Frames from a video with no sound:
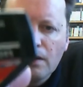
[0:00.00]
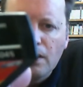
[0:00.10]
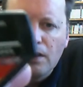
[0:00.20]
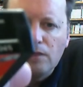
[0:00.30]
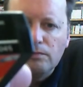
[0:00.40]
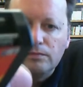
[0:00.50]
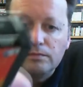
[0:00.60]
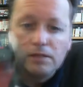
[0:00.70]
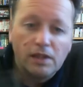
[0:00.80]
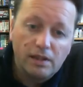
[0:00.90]

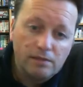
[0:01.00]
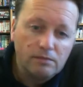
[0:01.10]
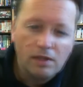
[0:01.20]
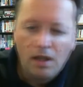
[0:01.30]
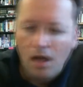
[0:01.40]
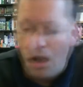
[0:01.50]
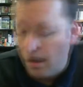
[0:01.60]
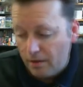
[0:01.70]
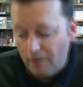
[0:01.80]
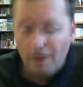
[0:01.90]
Um, and I
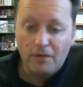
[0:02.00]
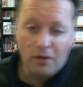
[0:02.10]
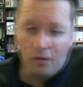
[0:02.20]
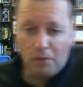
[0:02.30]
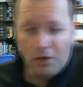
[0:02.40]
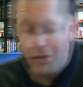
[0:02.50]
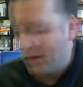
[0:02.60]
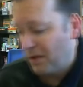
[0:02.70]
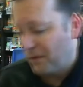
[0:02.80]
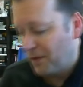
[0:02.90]
don't have a lot of box
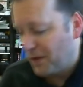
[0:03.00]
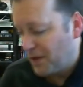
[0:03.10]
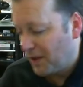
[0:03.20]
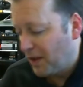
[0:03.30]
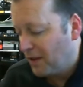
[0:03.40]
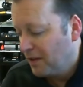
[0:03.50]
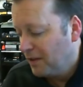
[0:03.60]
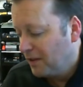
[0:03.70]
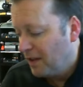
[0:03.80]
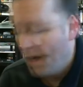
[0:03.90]
stuff for the Sega
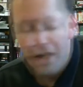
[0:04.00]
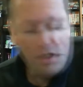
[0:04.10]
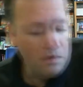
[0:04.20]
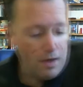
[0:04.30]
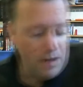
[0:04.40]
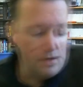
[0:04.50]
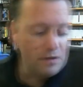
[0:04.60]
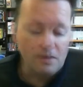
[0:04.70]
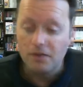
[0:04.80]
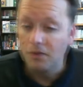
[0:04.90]
anyway,
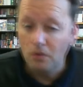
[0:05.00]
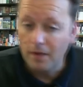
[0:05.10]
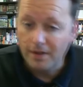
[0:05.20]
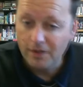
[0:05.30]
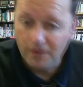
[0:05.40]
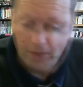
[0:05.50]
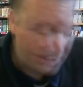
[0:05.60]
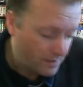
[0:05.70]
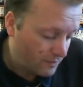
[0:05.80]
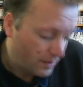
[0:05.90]
so it's always nice to
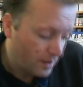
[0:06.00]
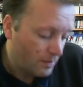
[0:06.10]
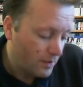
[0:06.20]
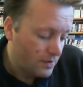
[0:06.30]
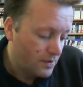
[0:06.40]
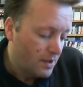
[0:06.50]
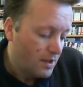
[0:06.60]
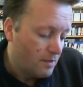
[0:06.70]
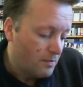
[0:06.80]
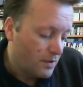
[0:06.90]
get something in the box,
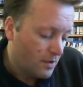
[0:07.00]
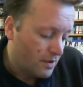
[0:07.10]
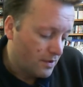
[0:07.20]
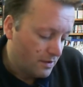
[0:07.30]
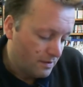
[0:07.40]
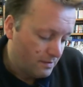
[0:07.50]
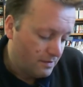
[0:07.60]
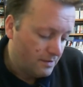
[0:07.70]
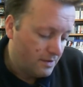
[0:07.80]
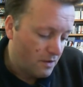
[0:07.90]
but I
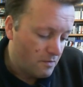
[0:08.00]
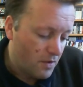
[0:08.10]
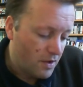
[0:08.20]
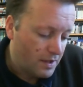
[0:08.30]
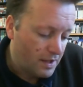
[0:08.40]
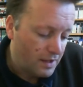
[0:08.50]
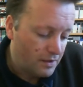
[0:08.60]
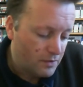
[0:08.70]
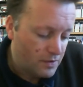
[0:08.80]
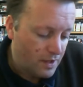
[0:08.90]
don't mind getting
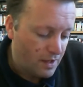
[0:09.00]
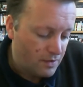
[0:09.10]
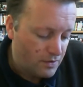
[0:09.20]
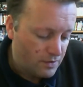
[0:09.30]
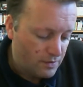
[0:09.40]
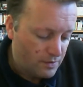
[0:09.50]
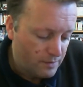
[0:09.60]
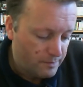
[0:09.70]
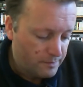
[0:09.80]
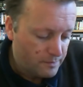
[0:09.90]
loose cartridges.